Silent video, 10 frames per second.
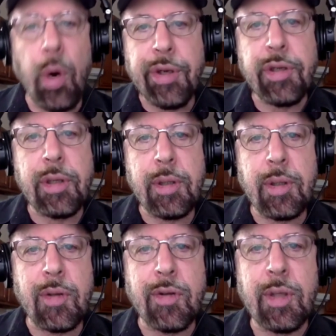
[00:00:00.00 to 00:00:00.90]

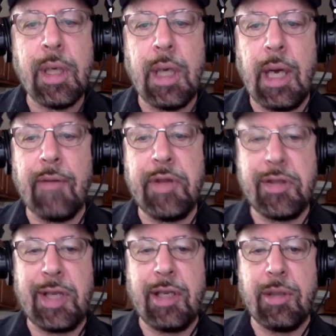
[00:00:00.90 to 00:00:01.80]
portions of
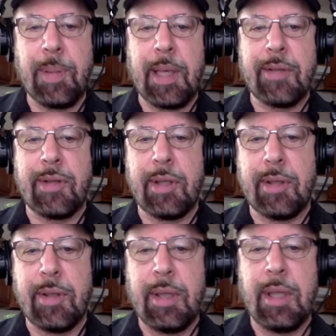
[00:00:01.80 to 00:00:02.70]
the sales
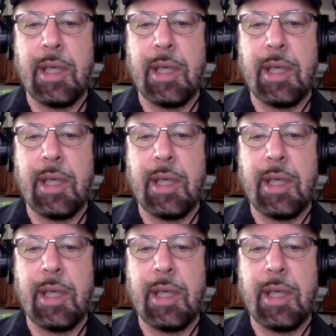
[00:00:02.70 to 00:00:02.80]
process,